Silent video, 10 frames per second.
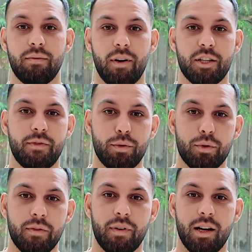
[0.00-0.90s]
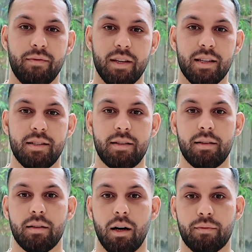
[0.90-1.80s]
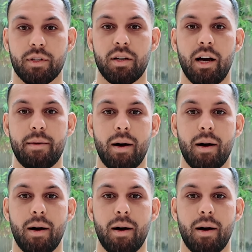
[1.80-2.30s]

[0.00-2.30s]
Fast forward 5 years, I've retired